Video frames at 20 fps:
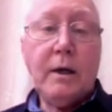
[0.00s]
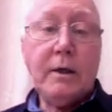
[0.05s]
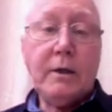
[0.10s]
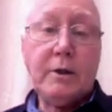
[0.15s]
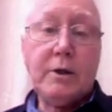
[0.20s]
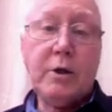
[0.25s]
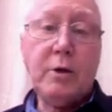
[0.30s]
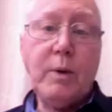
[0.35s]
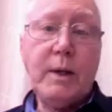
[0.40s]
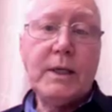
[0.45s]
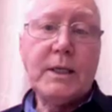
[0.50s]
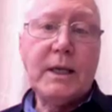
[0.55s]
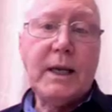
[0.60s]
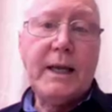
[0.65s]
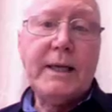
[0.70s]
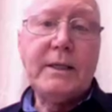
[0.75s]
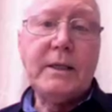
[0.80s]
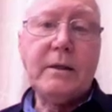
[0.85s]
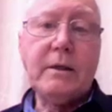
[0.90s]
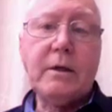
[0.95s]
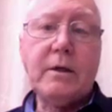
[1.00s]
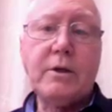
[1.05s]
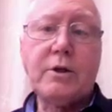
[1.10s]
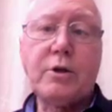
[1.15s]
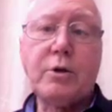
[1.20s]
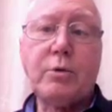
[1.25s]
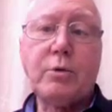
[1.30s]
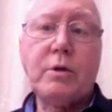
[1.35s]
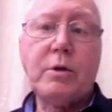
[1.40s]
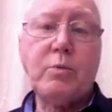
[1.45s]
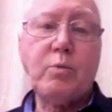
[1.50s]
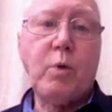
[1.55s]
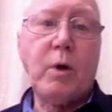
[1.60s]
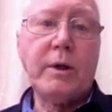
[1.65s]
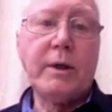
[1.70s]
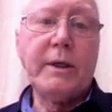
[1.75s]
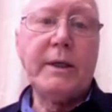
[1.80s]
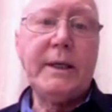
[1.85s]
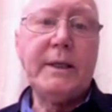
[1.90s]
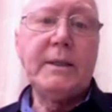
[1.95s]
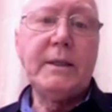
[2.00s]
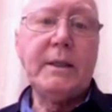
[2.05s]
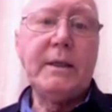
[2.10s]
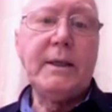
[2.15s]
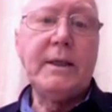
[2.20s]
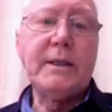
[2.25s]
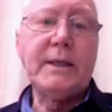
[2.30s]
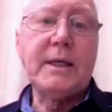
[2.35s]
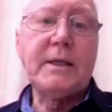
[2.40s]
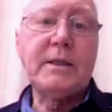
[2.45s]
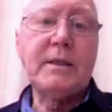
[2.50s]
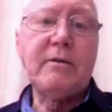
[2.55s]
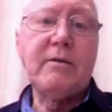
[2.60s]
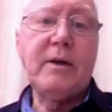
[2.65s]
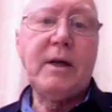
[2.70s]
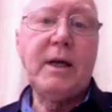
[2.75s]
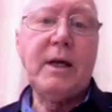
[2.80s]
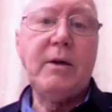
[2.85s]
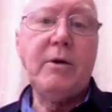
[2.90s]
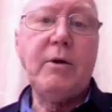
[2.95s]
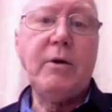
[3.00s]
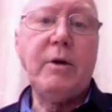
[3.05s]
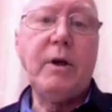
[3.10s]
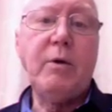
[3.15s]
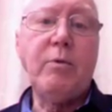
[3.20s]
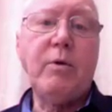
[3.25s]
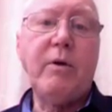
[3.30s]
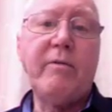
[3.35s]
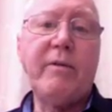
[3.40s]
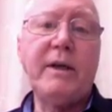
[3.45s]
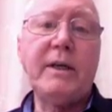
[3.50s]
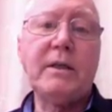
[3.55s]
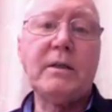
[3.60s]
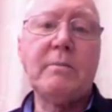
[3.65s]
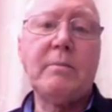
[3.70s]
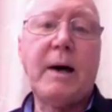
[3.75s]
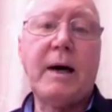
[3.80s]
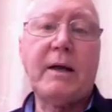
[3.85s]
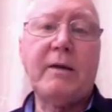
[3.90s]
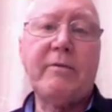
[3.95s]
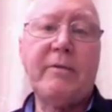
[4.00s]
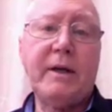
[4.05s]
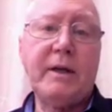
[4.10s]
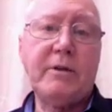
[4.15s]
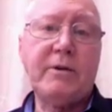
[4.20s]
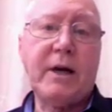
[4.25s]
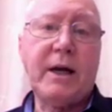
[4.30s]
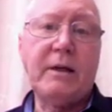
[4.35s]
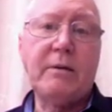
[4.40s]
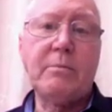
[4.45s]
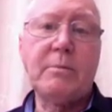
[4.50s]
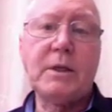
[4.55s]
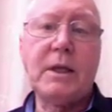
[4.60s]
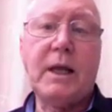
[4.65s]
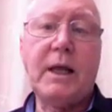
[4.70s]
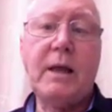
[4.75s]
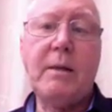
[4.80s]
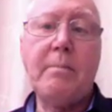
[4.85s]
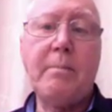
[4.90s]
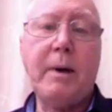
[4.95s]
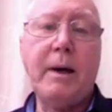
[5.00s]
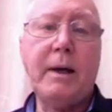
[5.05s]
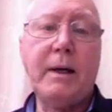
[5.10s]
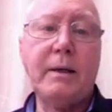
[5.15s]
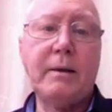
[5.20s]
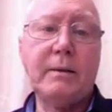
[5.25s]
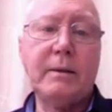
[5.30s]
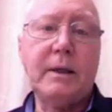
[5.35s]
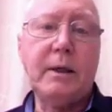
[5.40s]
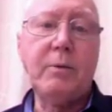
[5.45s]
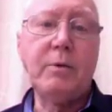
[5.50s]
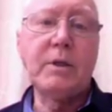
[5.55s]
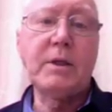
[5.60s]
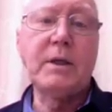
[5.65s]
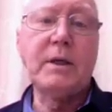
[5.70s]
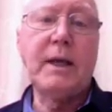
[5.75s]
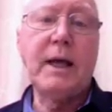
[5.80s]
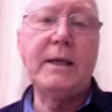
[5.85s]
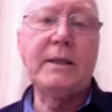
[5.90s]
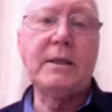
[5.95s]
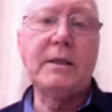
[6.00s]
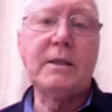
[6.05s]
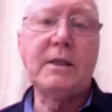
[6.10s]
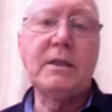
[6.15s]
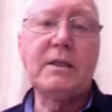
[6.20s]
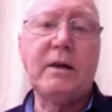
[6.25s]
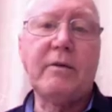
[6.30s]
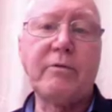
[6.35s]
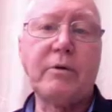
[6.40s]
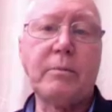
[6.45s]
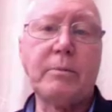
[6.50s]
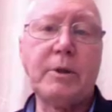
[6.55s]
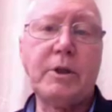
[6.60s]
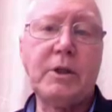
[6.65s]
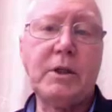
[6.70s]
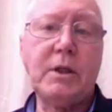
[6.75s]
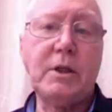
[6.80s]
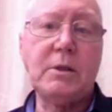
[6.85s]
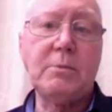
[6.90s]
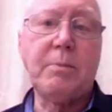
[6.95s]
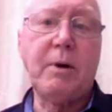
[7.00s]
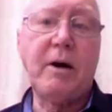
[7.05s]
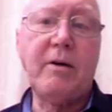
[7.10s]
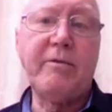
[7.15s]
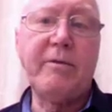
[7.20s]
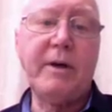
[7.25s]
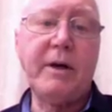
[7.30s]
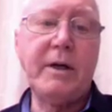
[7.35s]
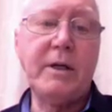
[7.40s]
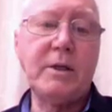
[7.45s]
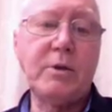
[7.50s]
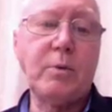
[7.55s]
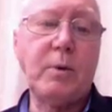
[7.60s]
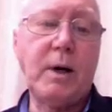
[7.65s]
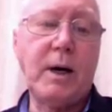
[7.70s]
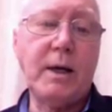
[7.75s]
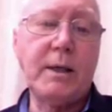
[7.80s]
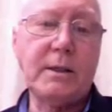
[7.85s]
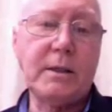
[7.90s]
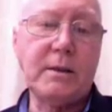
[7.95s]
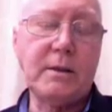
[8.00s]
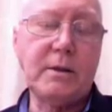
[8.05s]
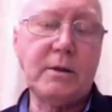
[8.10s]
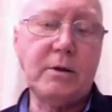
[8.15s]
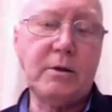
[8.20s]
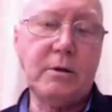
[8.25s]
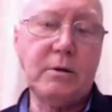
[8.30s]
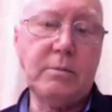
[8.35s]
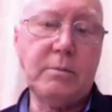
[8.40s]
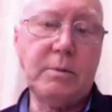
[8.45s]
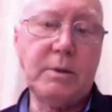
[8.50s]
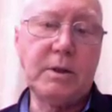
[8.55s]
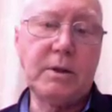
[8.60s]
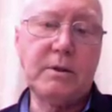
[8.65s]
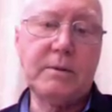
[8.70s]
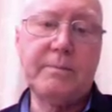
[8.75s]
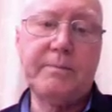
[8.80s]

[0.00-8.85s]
2 weeks later the consultant wandered into the intensive care unit where Victor Adams lay in bed. He was connected to several machines by various wires and tubes.